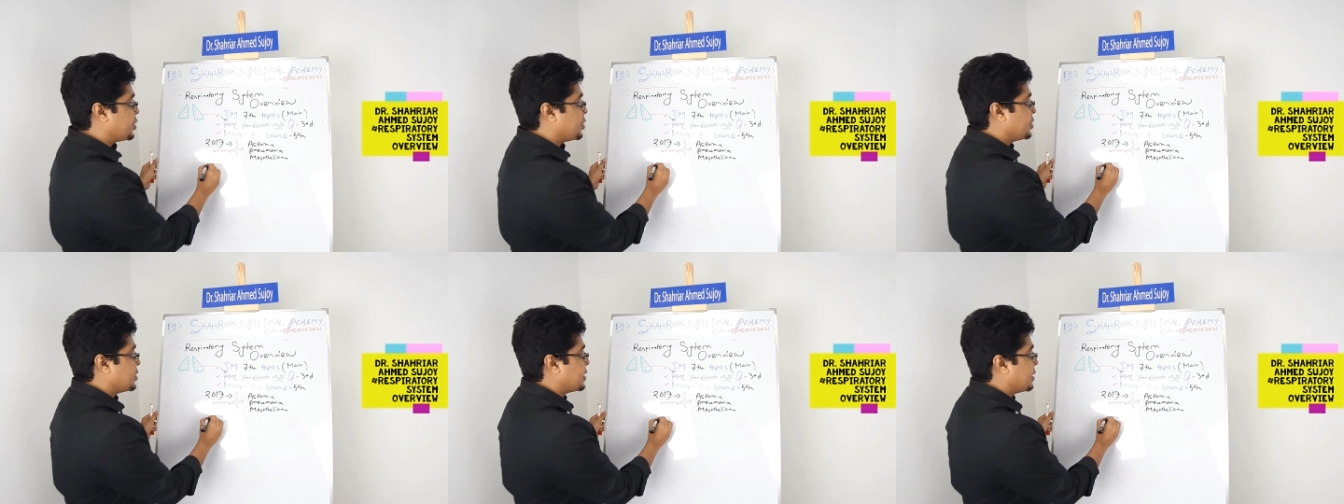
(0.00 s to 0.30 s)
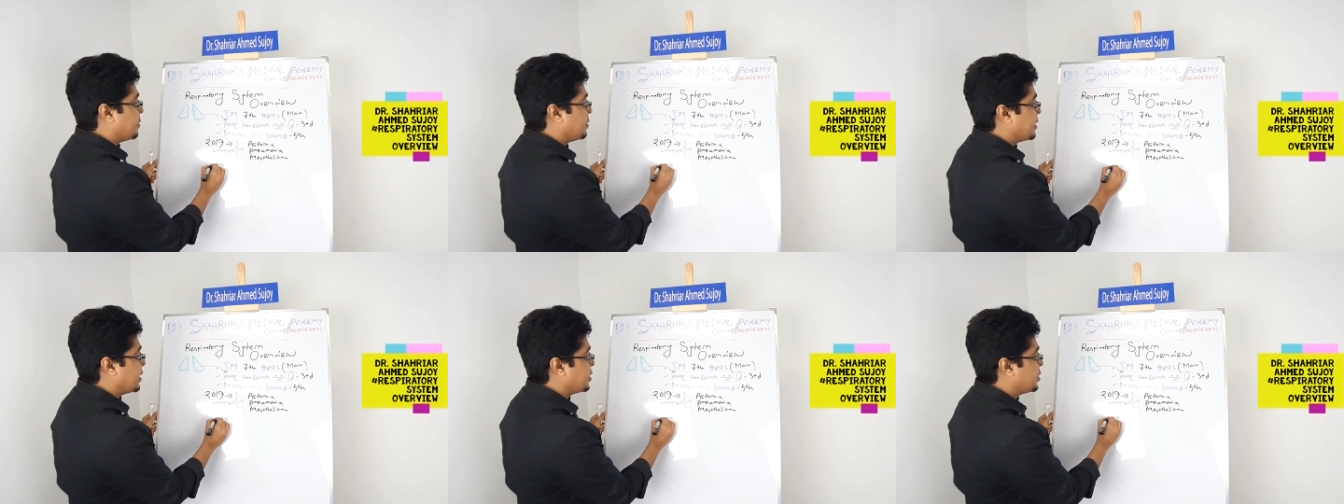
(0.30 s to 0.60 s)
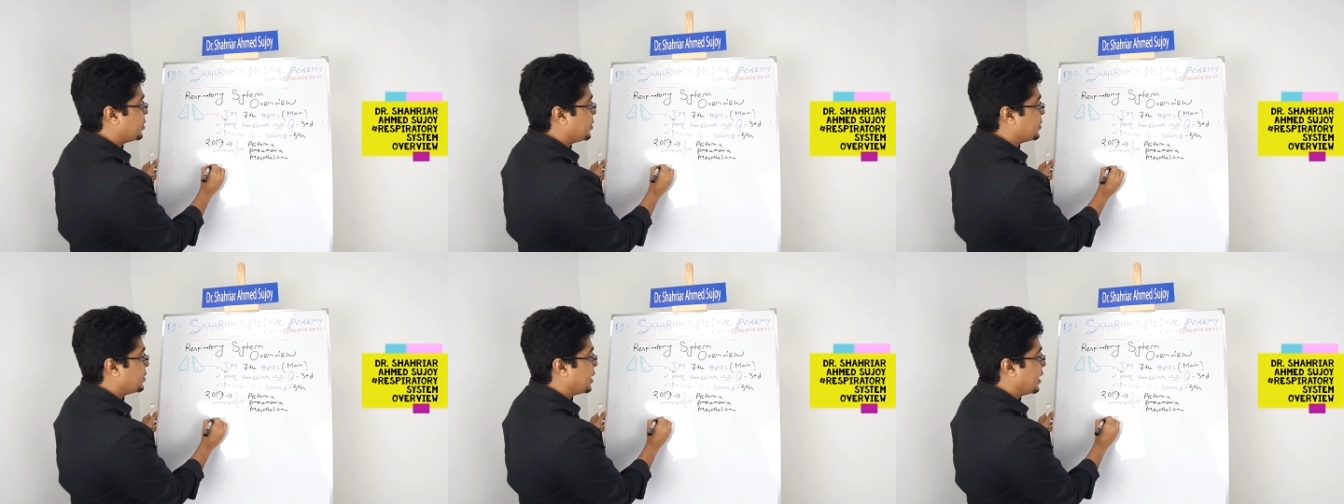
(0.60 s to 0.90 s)
some of the
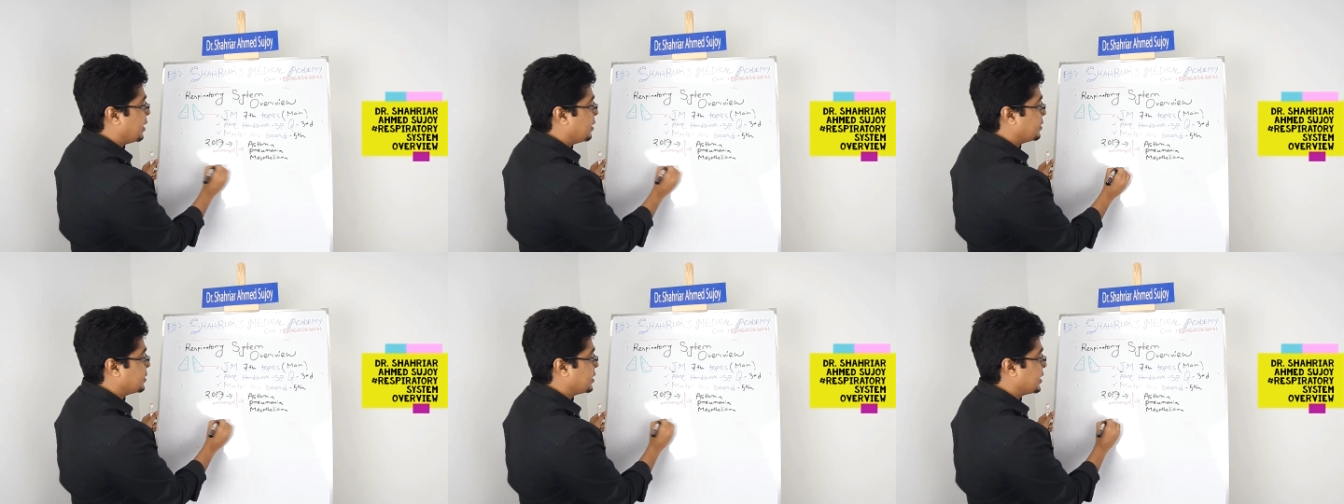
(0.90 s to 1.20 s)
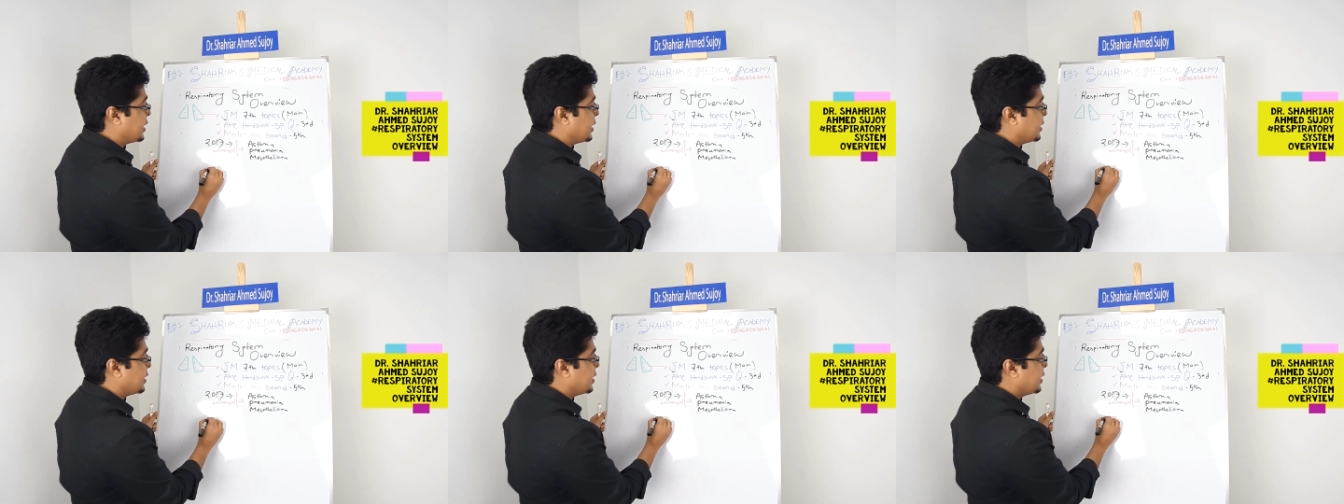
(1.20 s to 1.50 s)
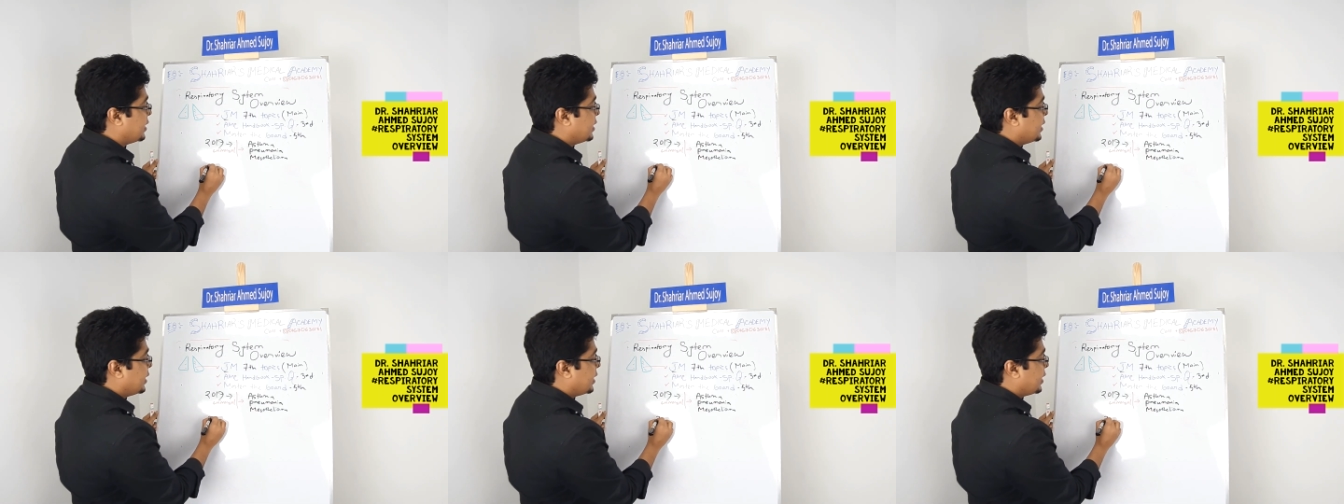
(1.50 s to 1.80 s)

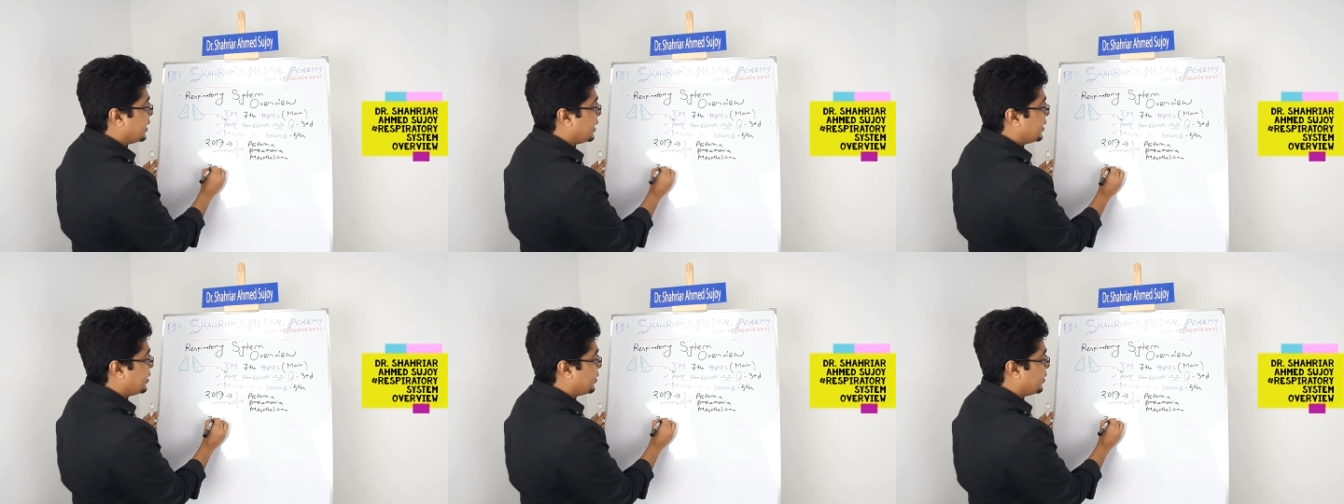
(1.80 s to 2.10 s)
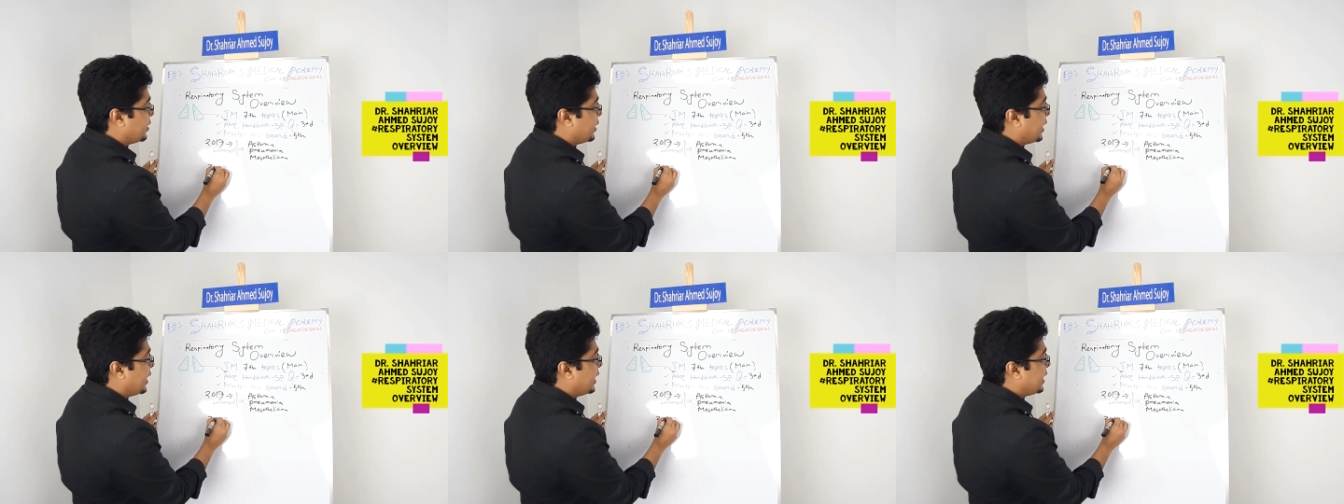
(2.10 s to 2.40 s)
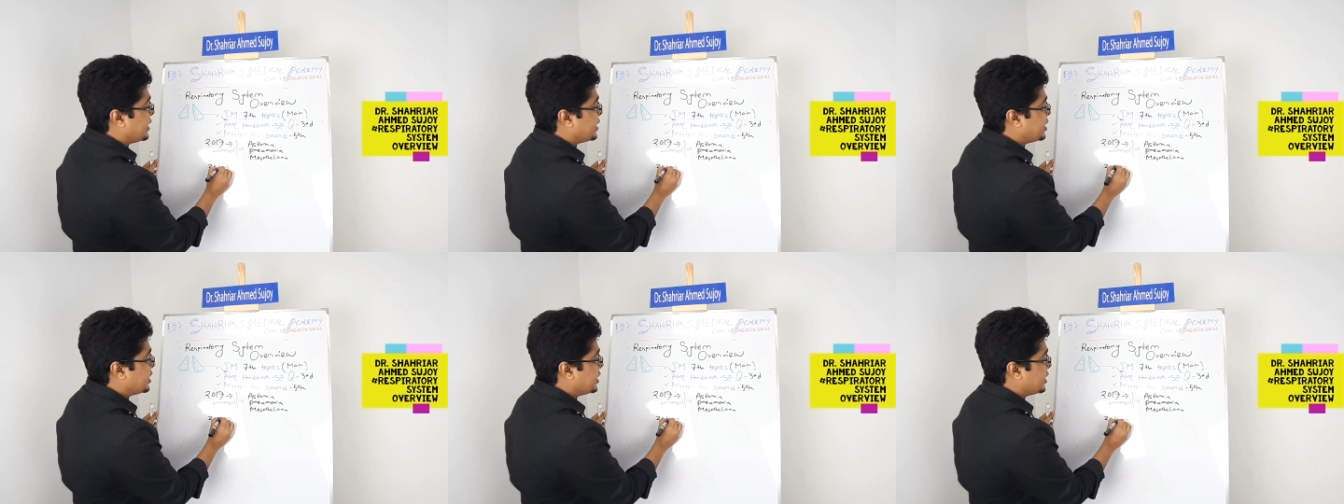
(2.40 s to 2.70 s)

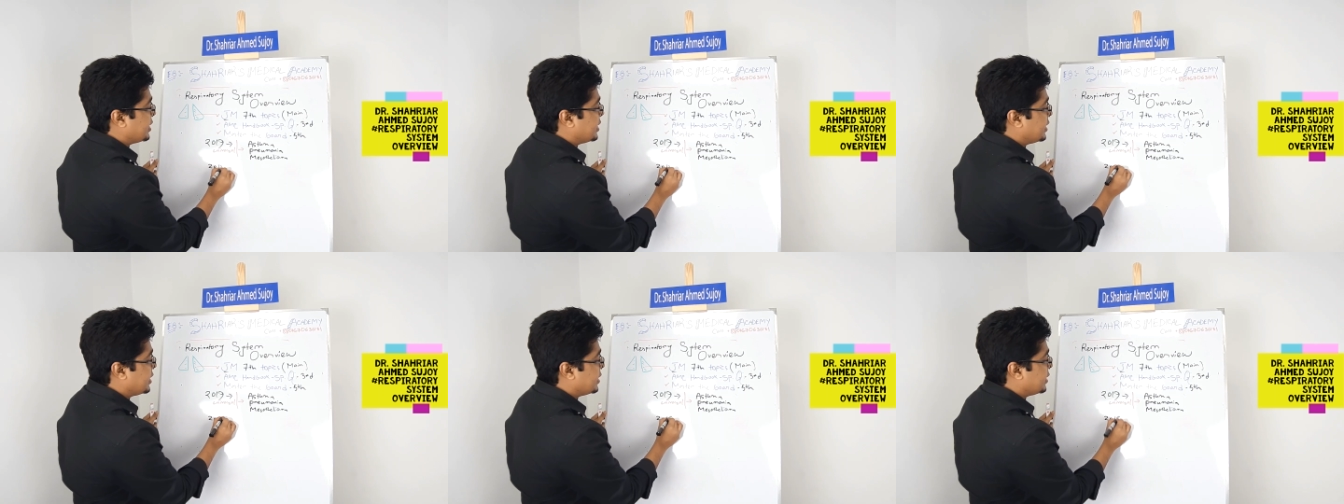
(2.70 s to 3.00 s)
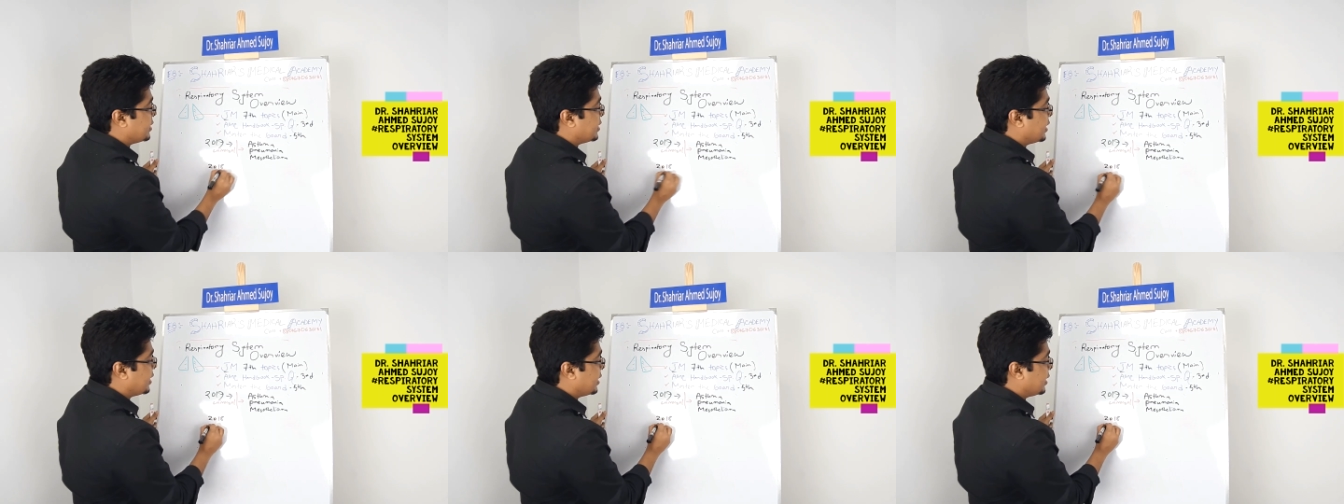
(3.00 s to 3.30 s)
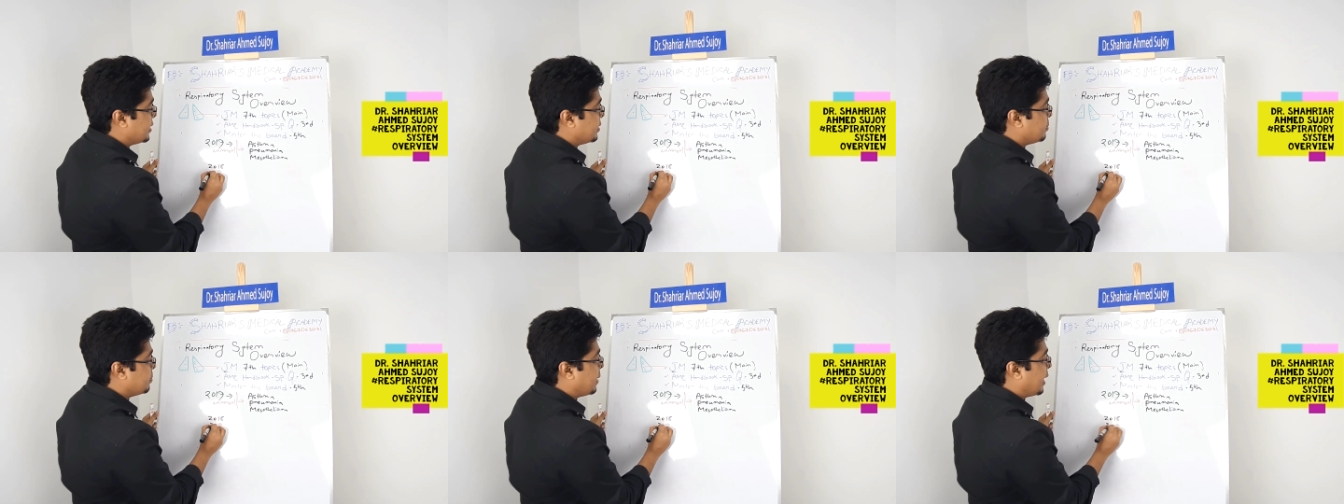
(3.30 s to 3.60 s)
2018 and